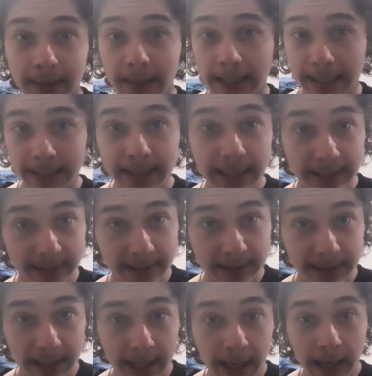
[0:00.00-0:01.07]
Like
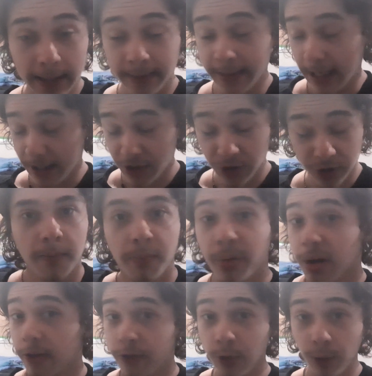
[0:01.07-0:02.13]
this.
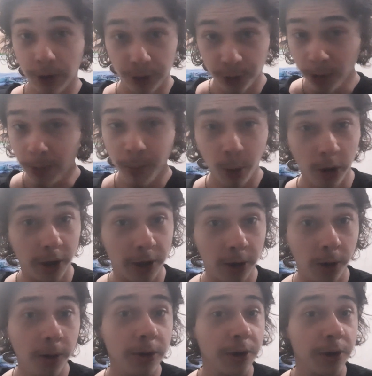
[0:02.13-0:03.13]
But if you're a good boy or girl,